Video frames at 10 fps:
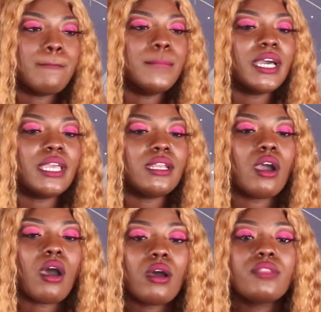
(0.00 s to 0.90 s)

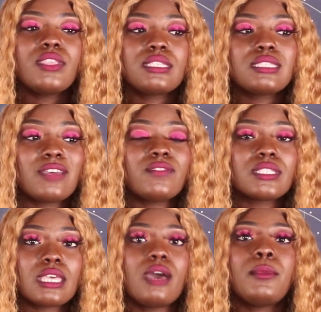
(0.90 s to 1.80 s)
But all this stuff
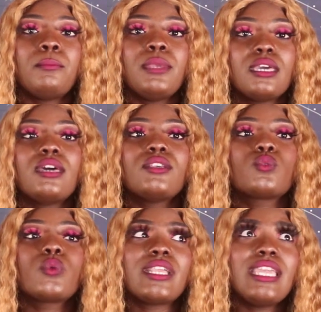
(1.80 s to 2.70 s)
is coming
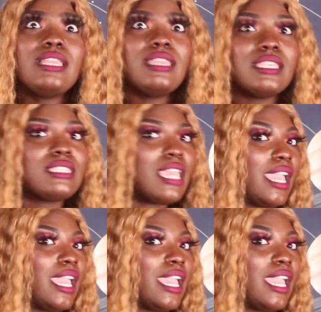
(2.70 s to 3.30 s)
because we're in this